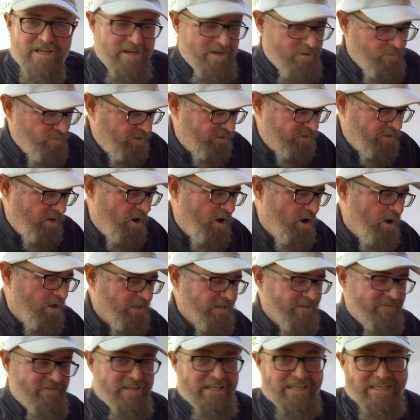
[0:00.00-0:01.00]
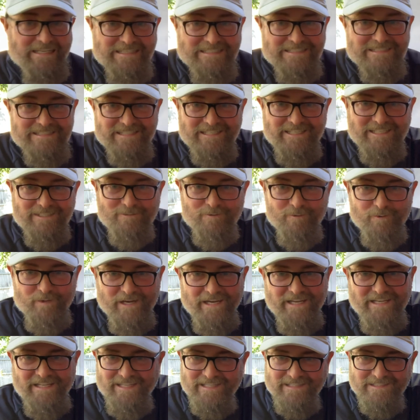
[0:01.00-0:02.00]
With all of these
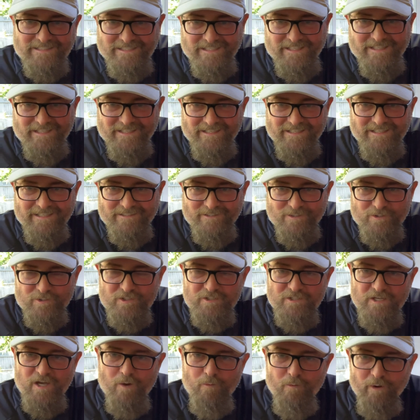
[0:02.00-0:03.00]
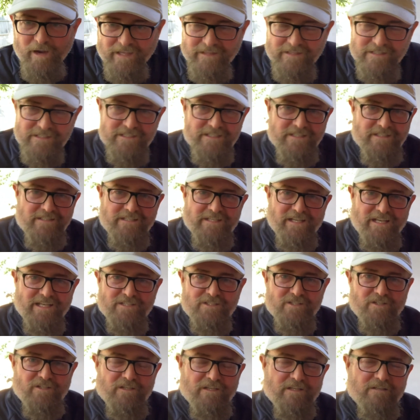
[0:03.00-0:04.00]
ingredients in it, there's no way this can
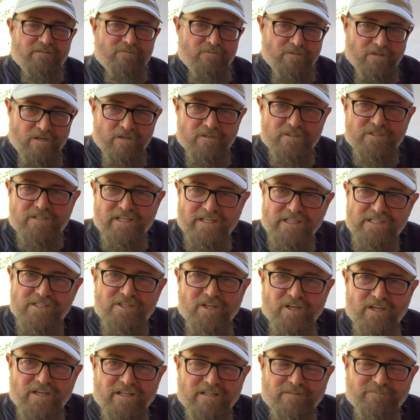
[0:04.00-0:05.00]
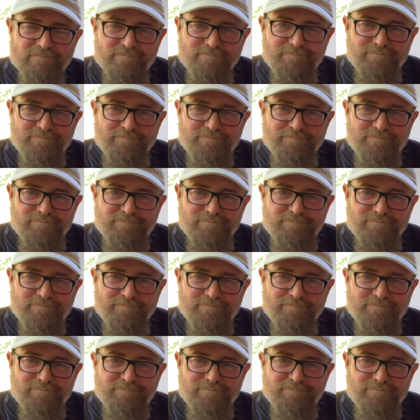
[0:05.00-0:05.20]
taste good. Well, ours tastes good.